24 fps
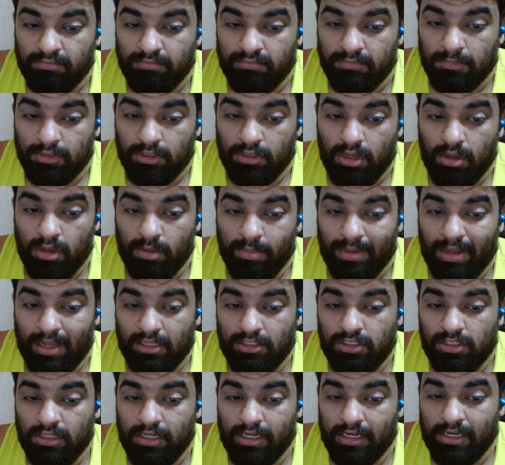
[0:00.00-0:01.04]
Can you
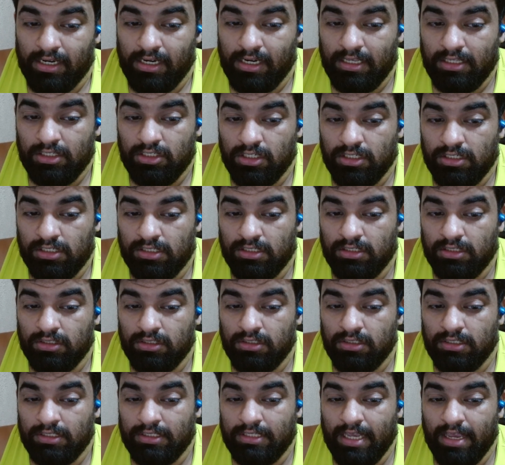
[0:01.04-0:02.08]
imagine Italy
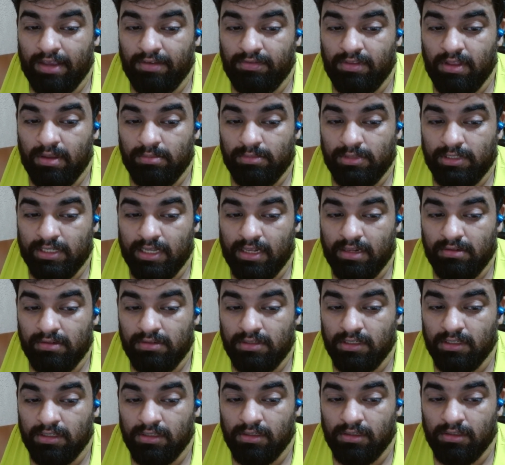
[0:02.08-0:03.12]
just saved
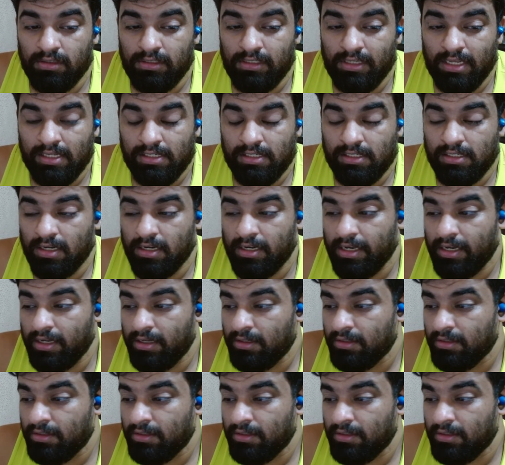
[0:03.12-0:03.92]
themselves yesterday?